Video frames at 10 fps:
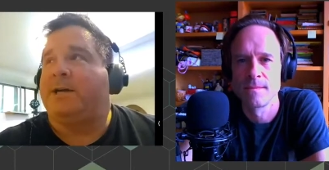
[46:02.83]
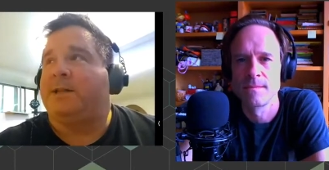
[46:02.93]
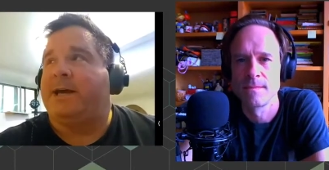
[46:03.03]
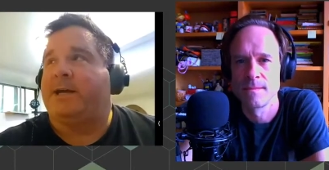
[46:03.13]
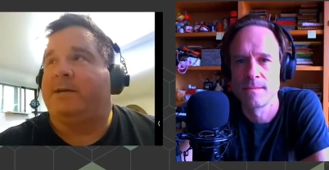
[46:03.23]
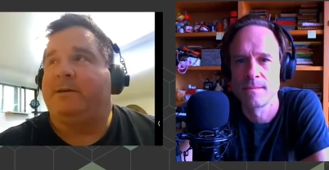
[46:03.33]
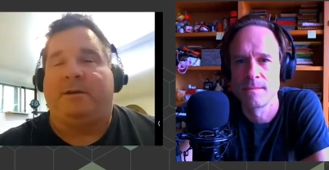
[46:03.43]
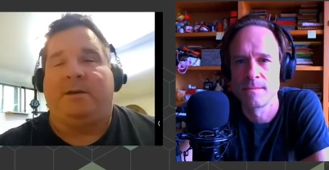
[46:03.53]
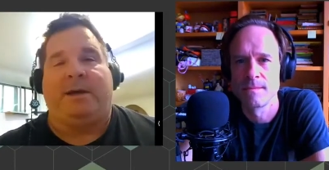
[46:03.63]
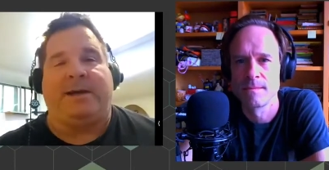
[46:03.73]
Speaker 1: of like,
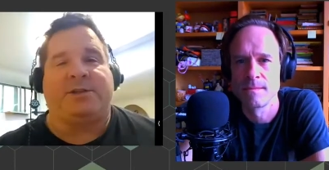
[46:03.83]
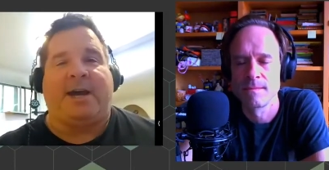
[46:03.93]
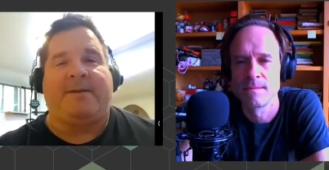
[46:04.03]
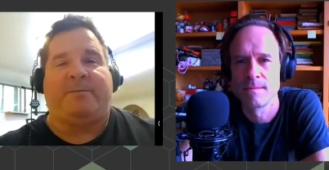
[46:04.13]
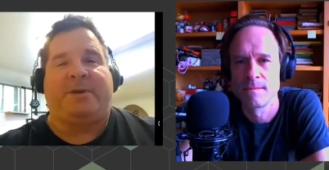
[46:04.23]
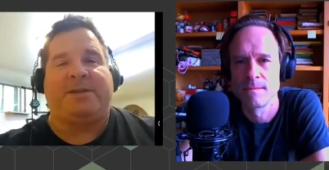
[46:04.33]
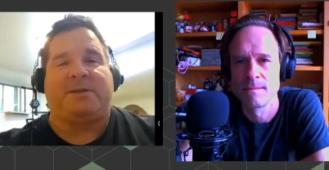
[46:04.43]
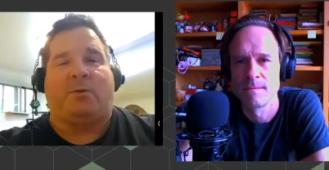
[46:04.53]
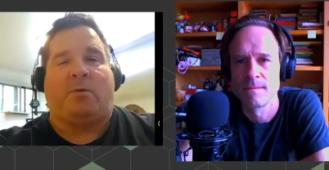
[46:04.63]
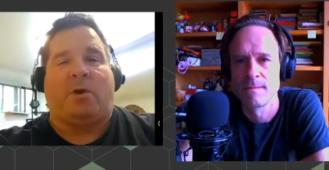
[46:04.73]
actually, I have a
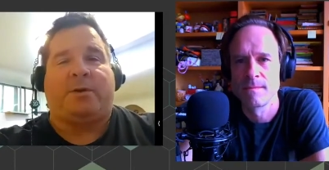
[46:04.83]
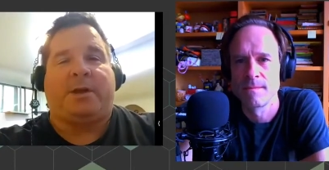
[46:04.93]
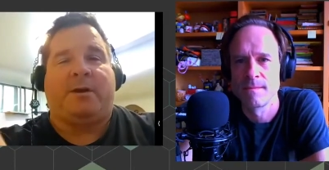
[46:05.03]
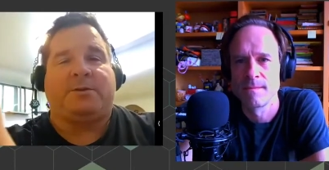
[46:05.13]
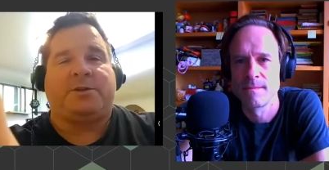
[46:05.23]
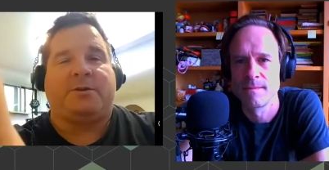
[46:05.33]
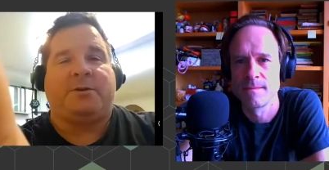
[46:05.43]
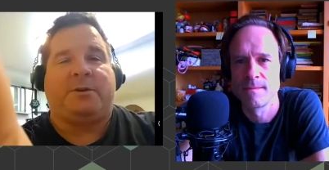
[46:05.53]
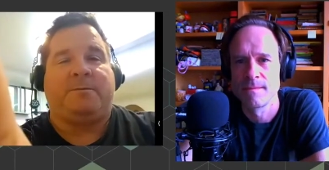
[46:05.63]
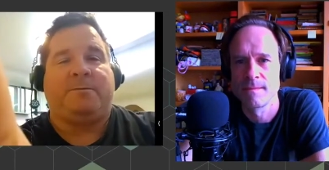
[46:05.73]
piece on the wall here I'll
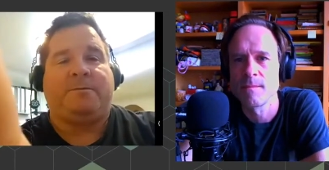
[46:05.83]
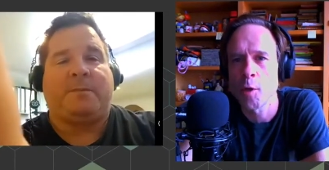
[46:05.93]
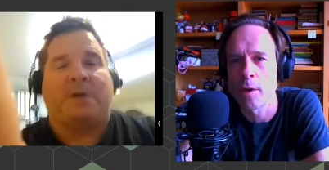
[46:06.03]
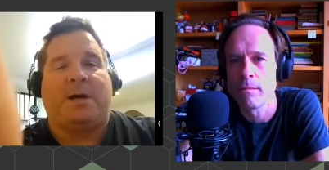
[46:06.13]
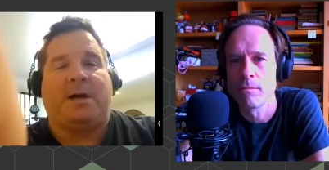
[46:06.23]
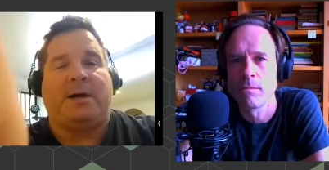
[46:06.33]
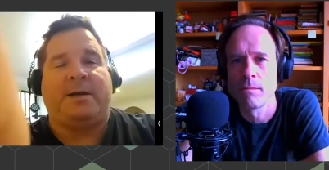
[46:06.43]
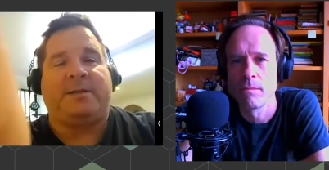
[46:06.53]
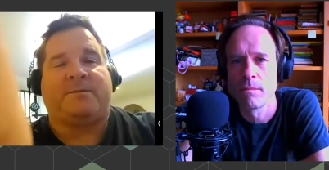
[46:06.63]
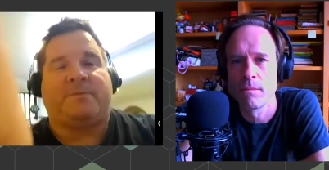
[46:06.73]
show you. Okay.
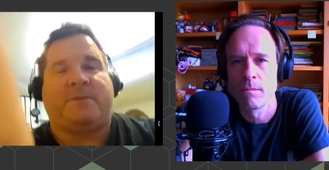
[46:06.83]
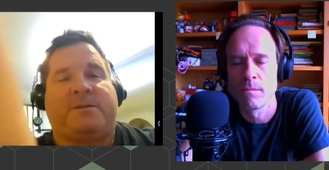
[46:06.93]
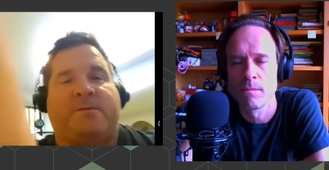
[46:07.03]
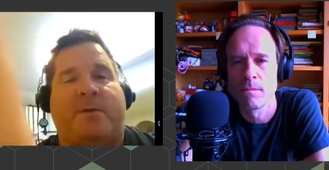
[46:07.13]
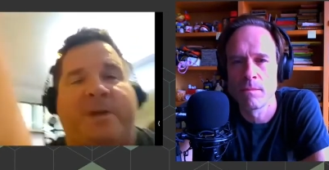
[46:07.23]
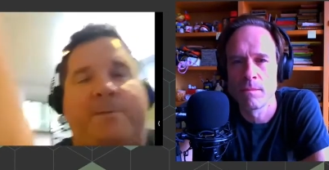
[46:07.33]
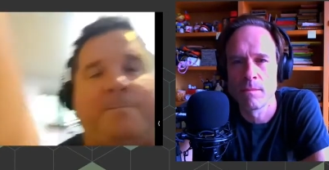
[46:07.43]
It's from it.